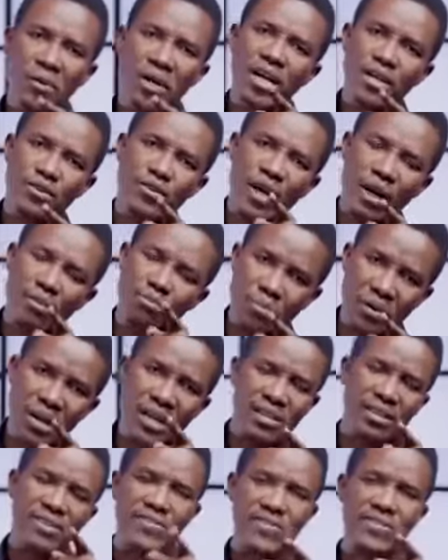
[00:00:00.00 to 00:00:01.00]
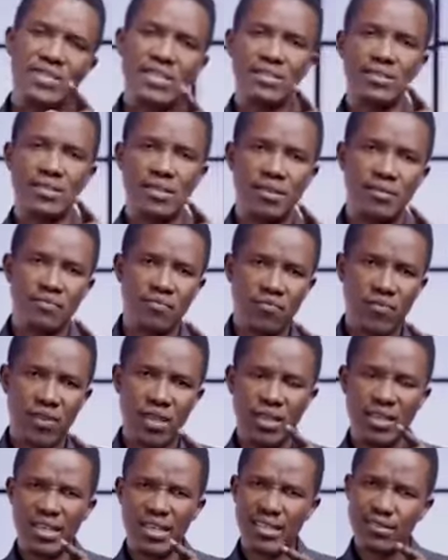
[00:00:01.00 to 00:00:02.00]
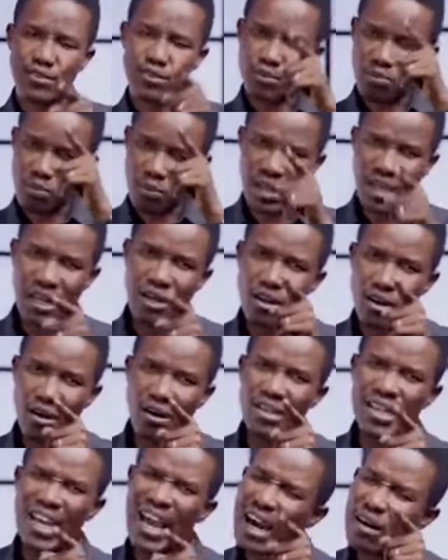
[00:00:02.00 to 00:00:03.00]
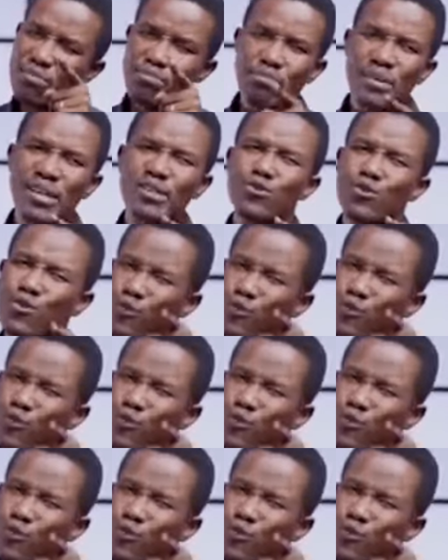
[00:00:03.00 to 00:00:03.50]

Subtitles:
prayers you can pray this season is to pray, Lord, help me